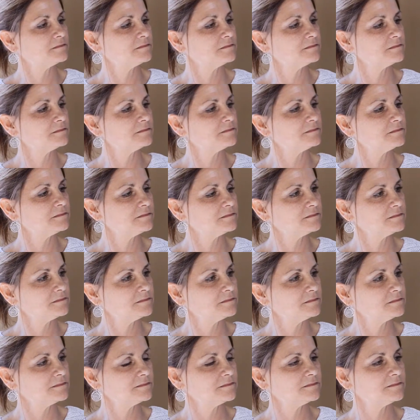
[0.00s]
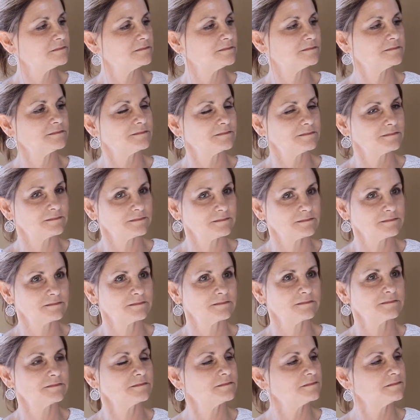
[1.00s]

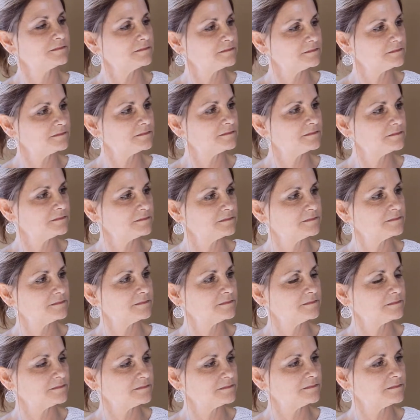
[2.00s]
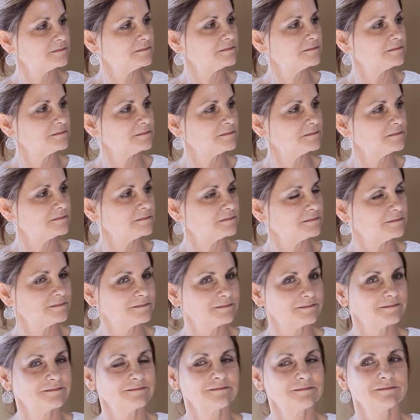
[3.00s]

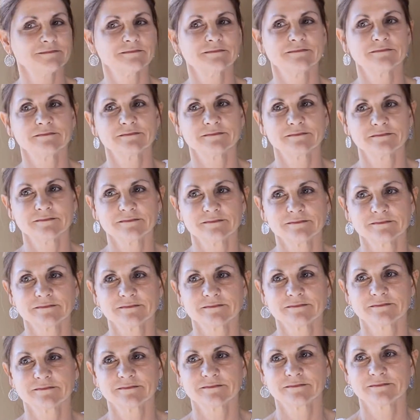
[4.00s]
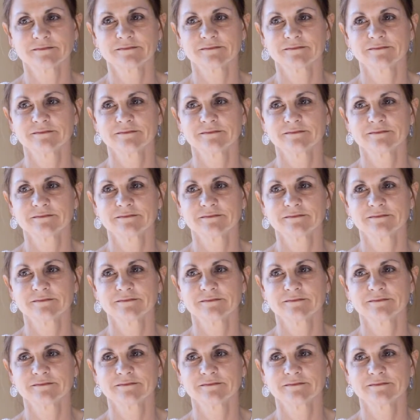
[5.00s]
The person shown says nothing.